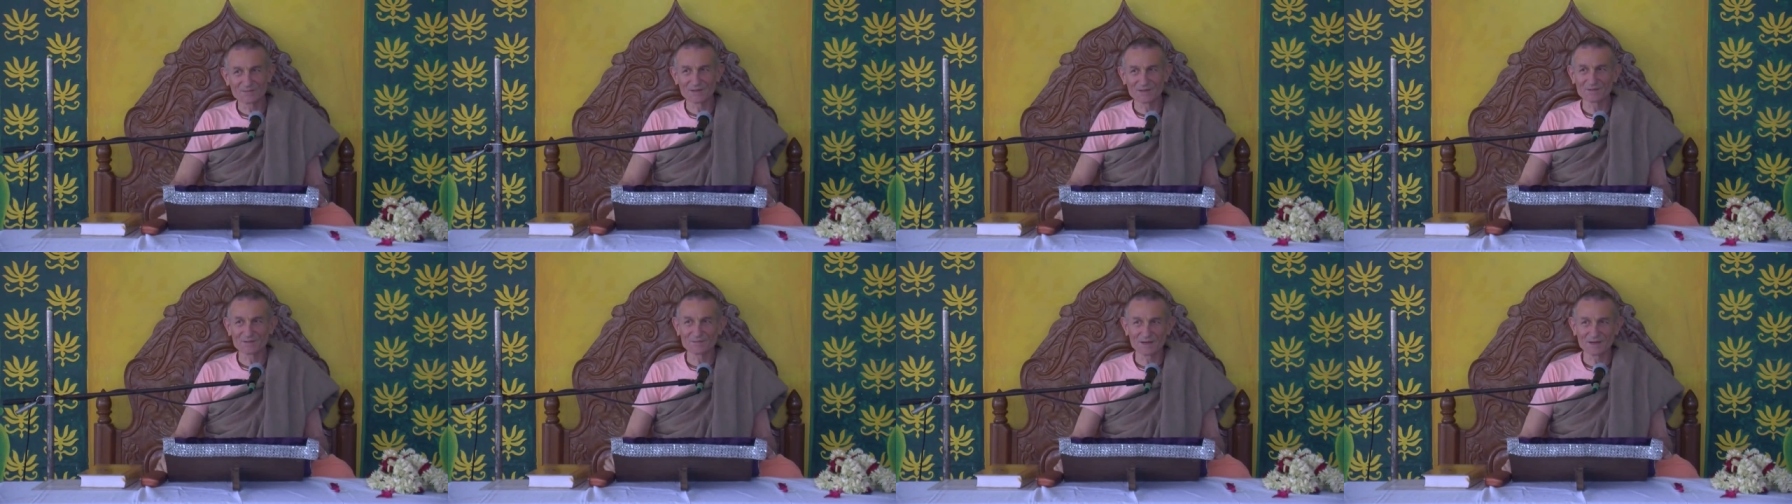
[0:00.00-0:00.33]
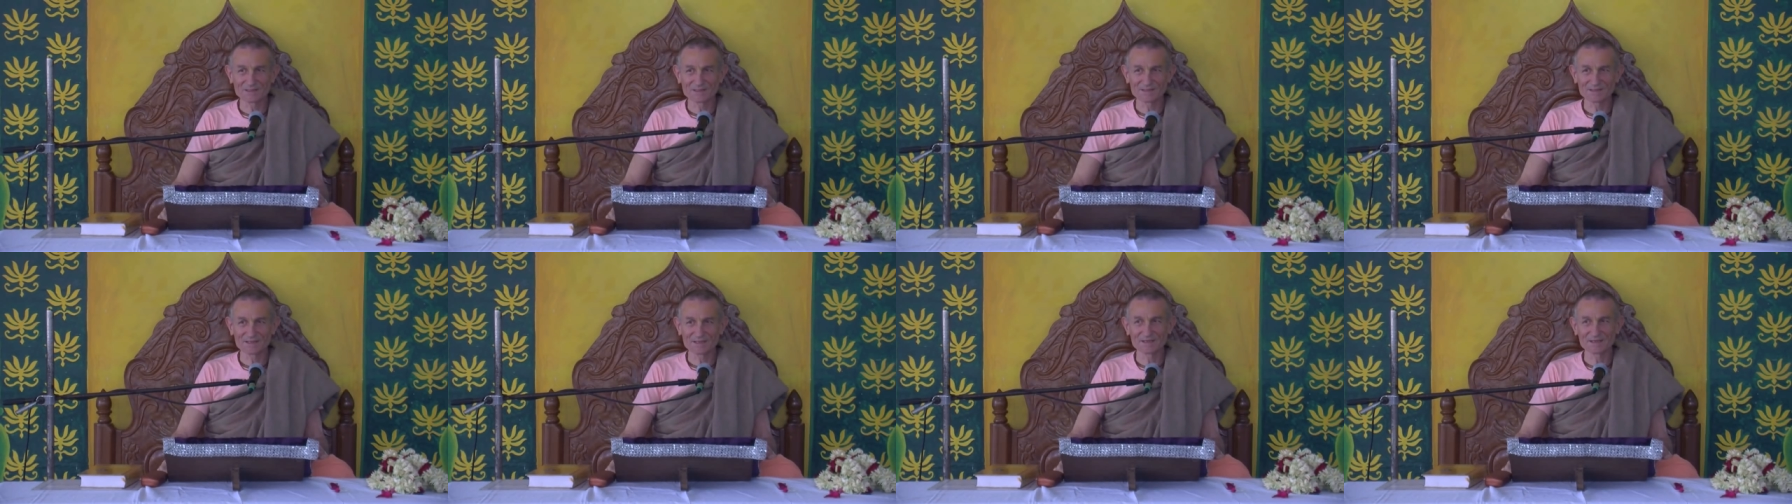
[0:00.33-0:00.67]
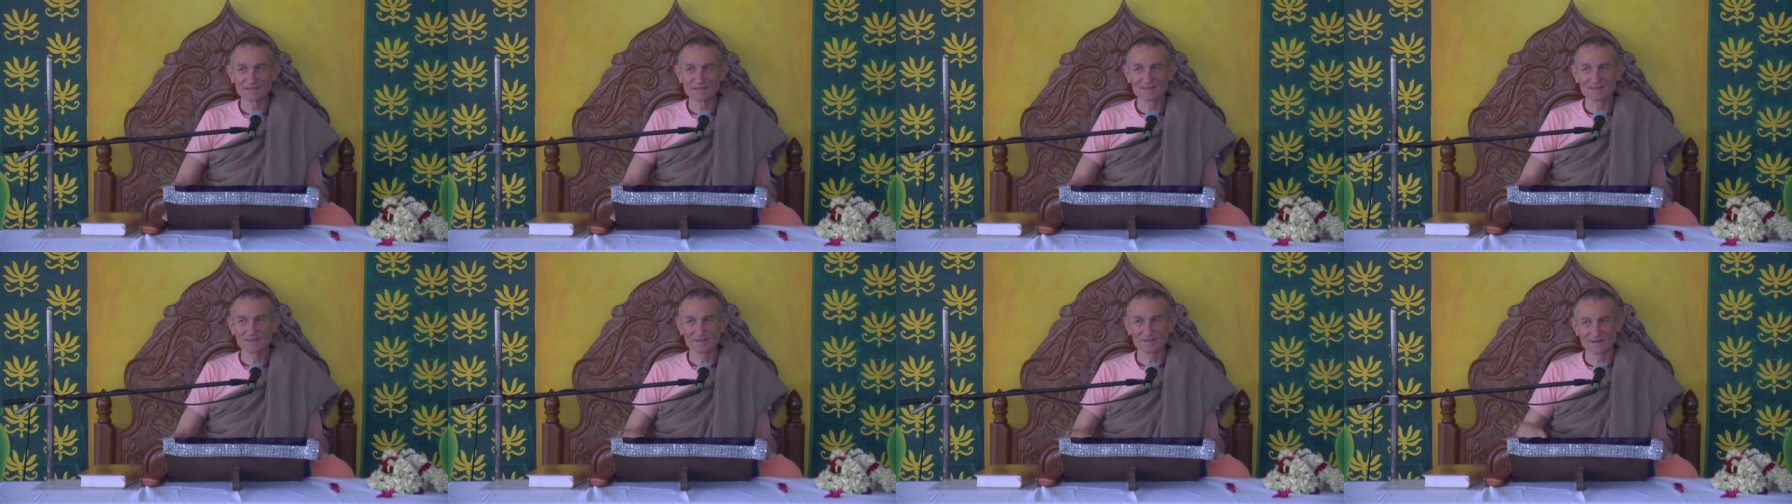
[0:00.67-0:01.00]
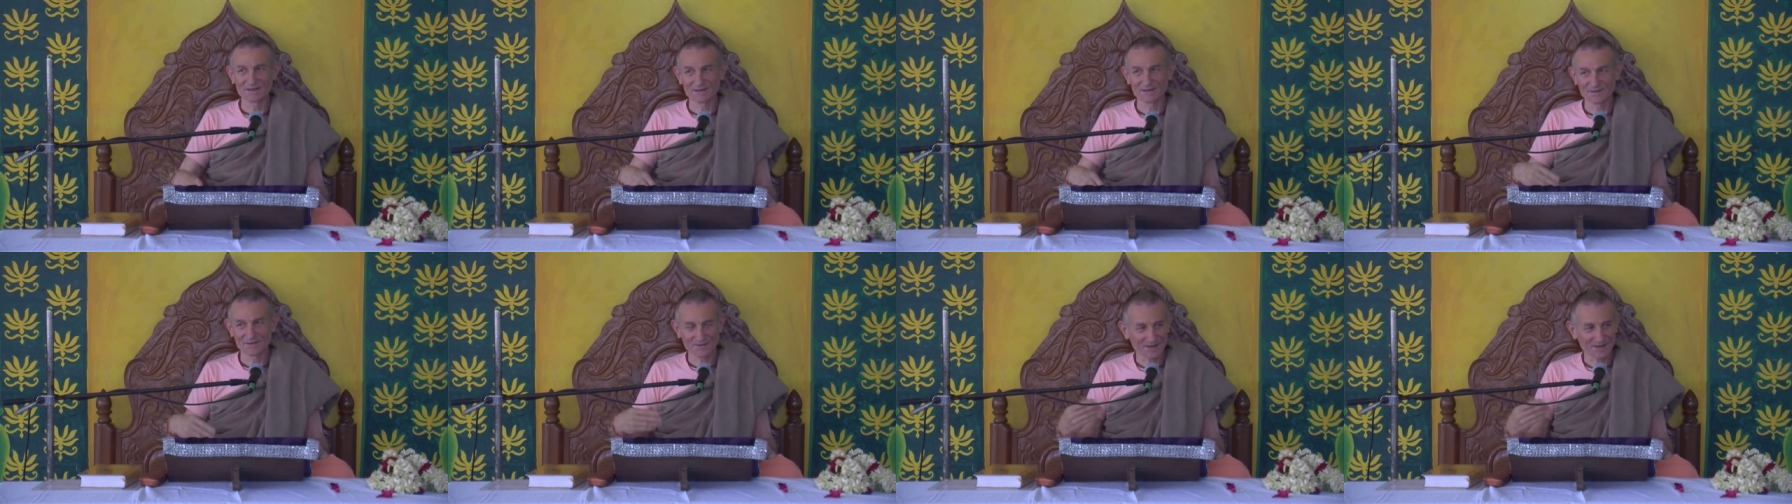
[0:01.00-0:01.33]
but in Rasa,
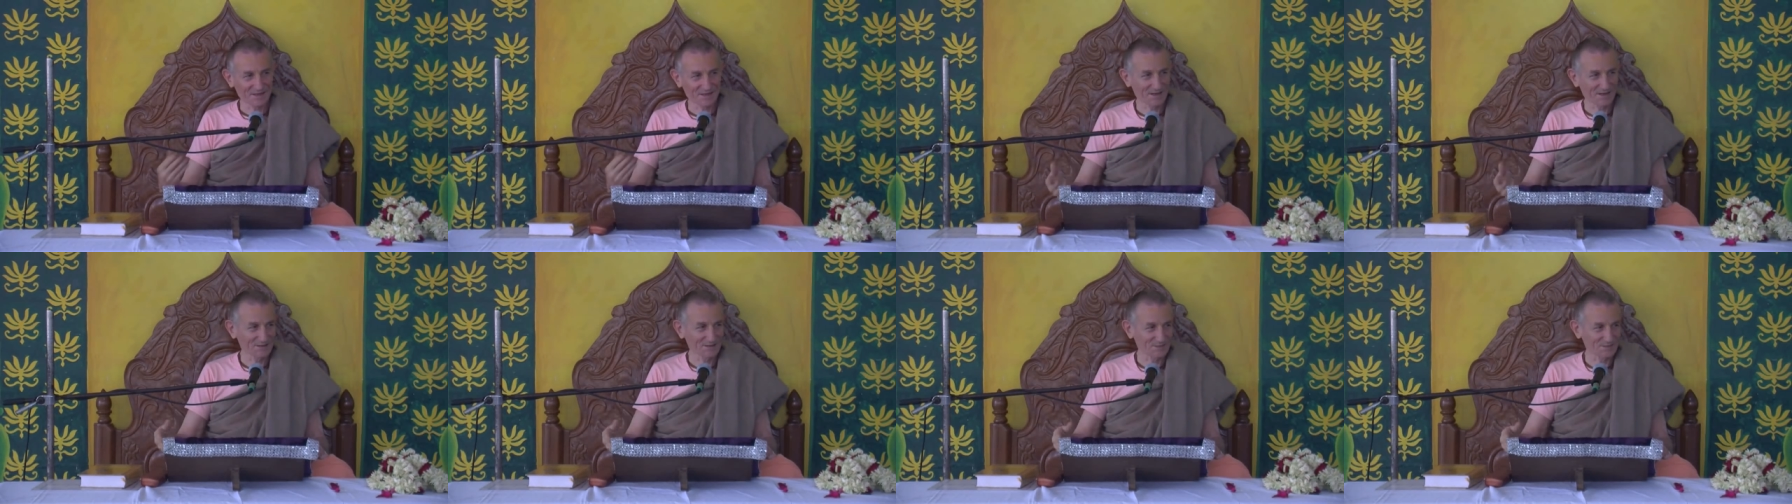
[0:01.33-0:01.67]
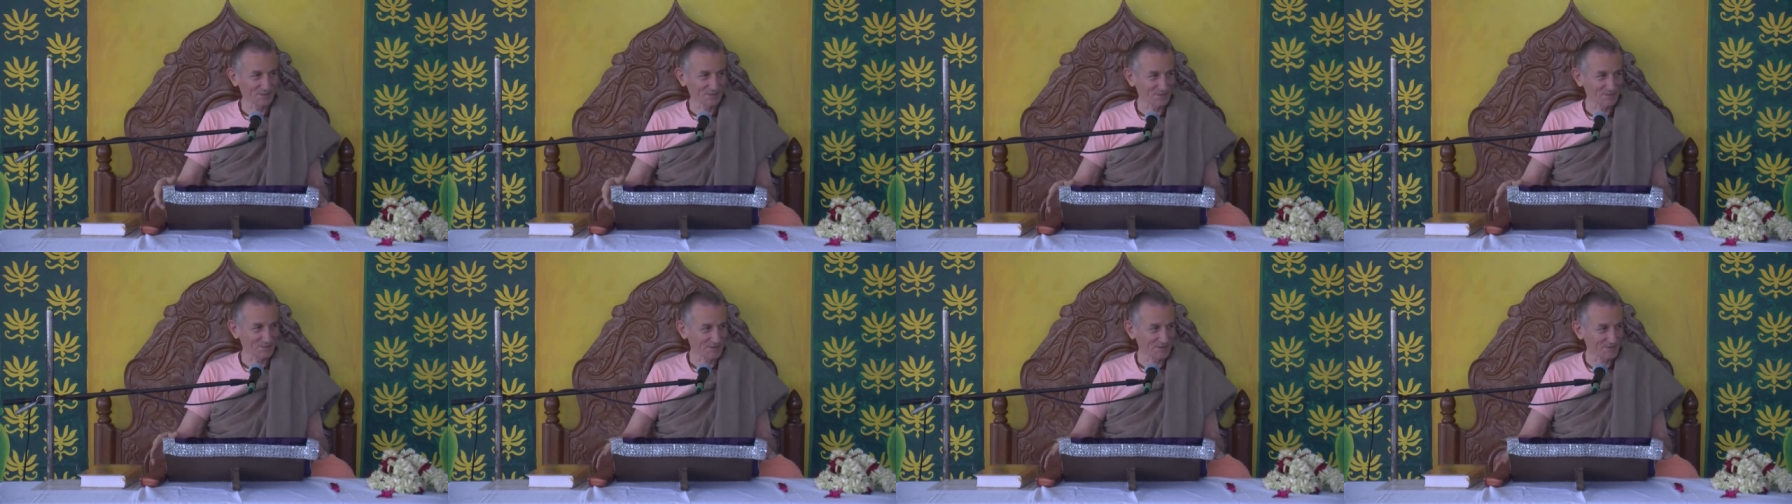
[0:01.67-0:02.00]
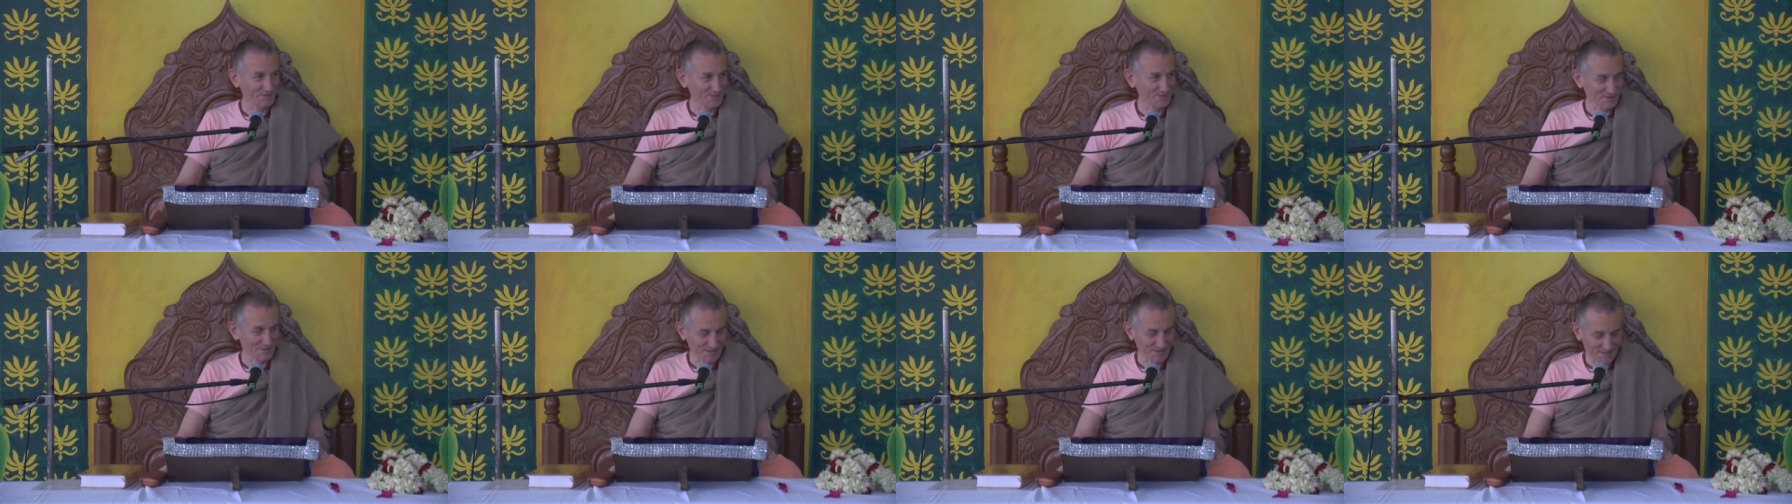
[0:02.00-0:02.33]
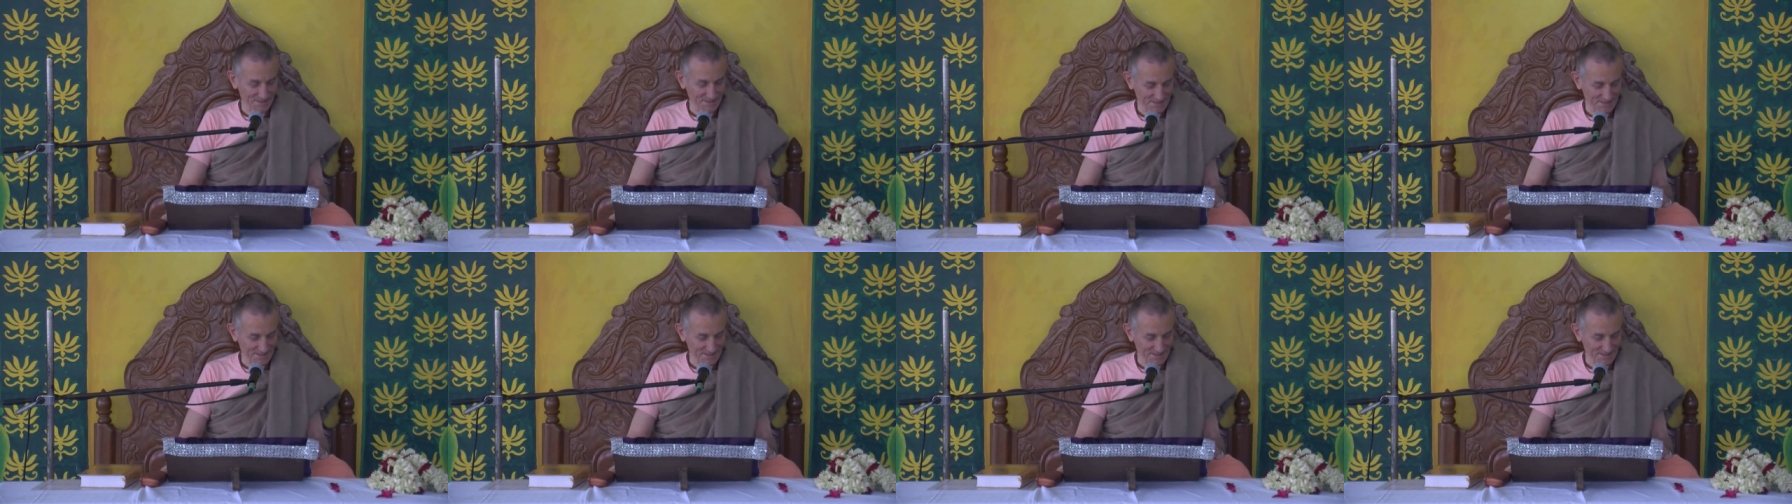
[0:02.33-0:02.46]
Radha is more beautiful.